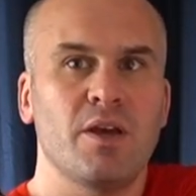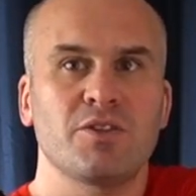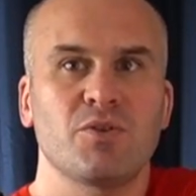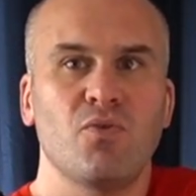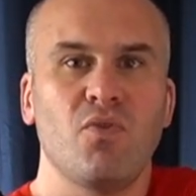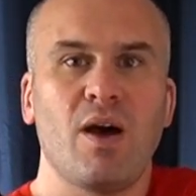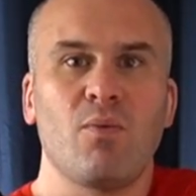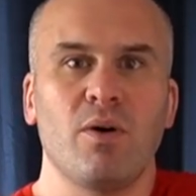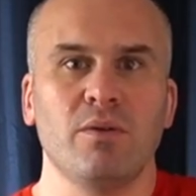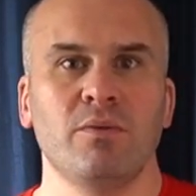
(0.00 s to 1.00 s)
So with that
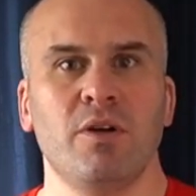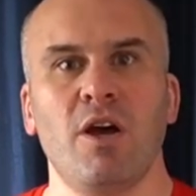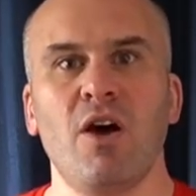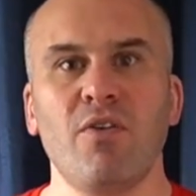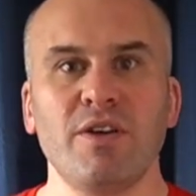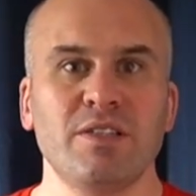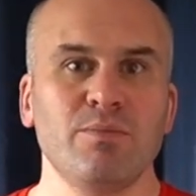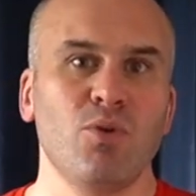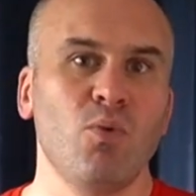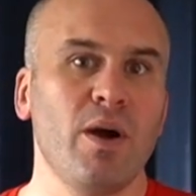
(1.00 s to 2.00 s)
one, a very
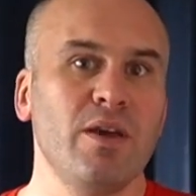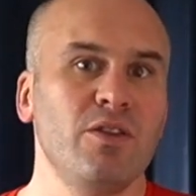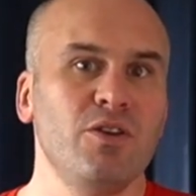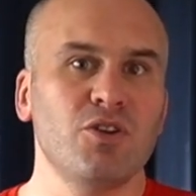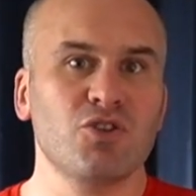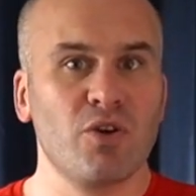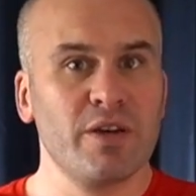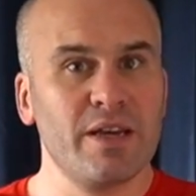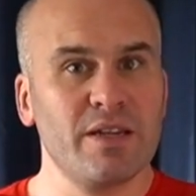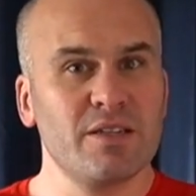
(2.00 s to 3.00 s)
simple way that you can try and
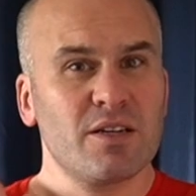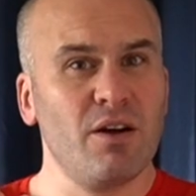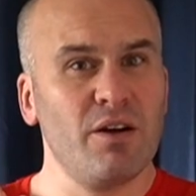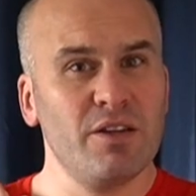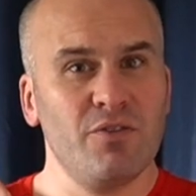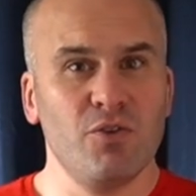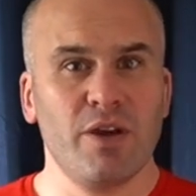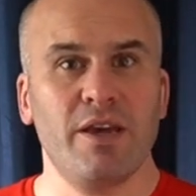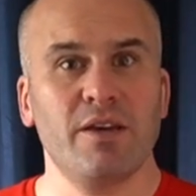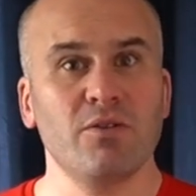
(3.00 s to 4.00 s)
get it to glide if you're
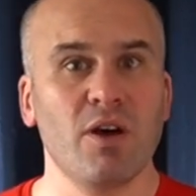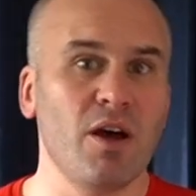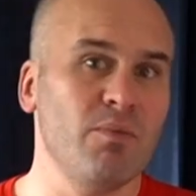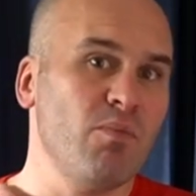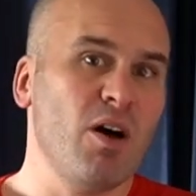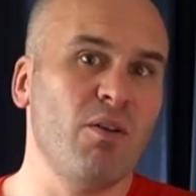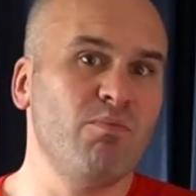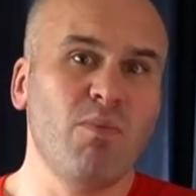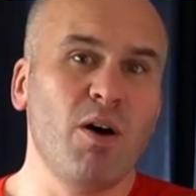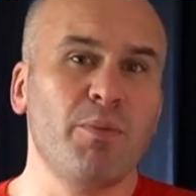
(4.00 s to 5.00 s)
getting a
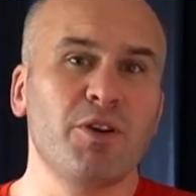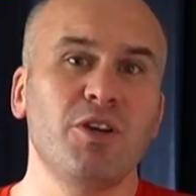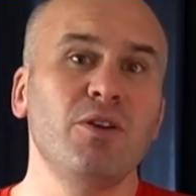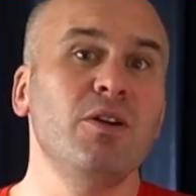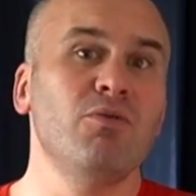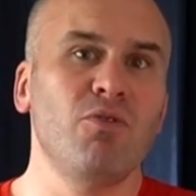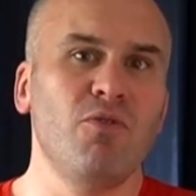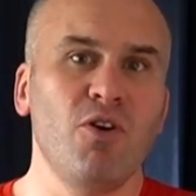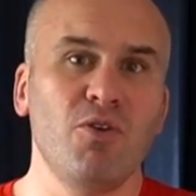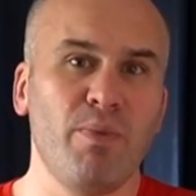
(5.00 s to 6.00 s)
peculiar
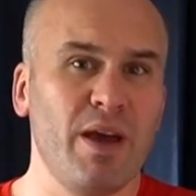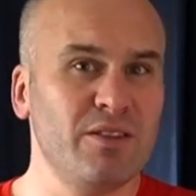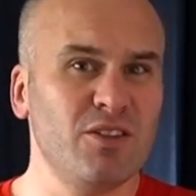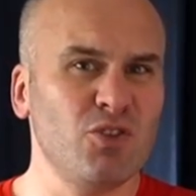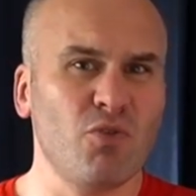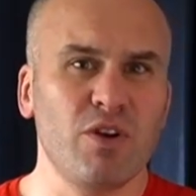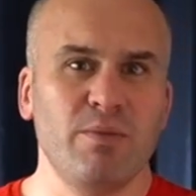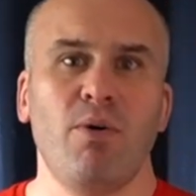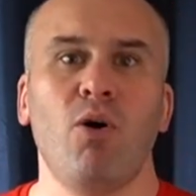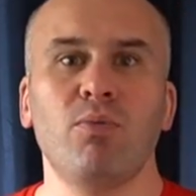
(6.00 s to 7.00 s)
referred pain that's not really
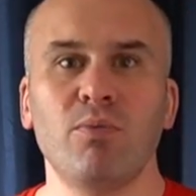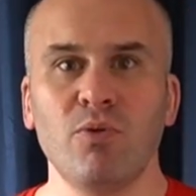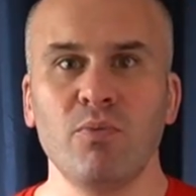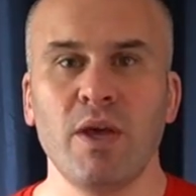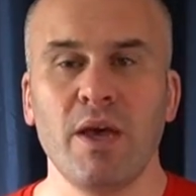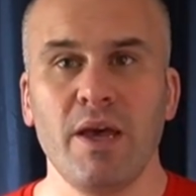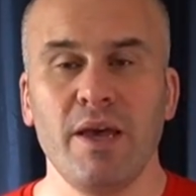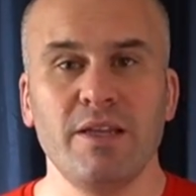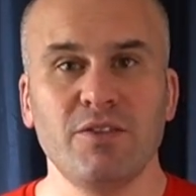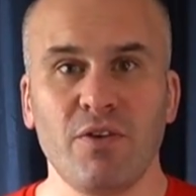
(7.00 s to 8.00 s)
palpable,
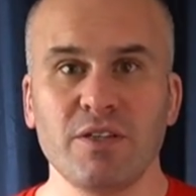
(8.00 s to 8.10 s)
it's very